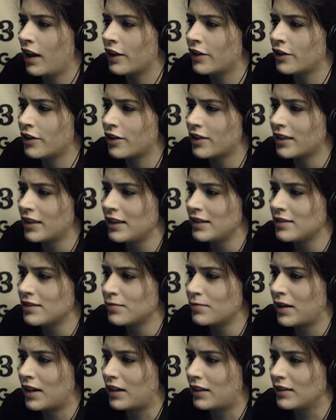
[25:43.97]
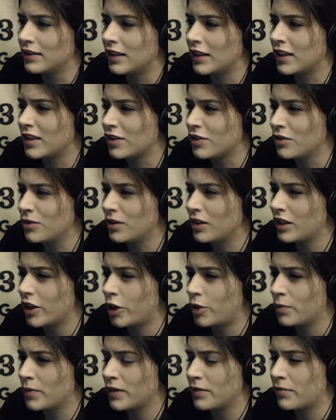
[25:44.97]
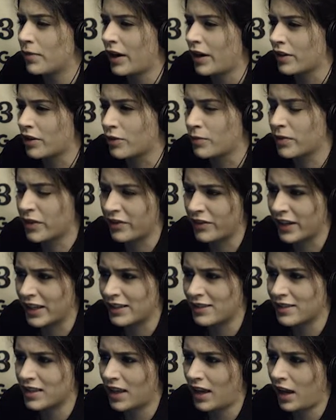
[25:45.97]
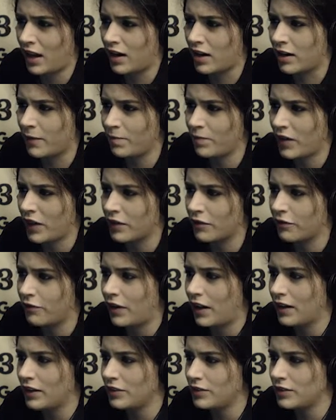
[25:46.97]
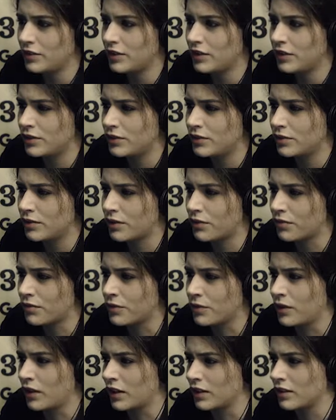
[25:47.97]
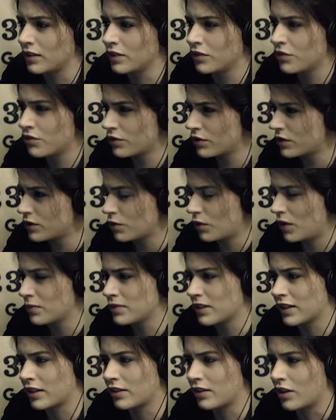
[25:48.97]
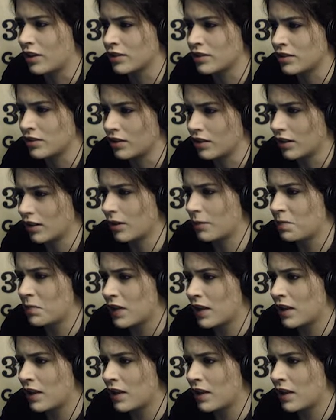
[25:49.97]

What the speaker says: An earthy smell like the newly opened barrow pervades the air and follows you through the swamps like a lost dog.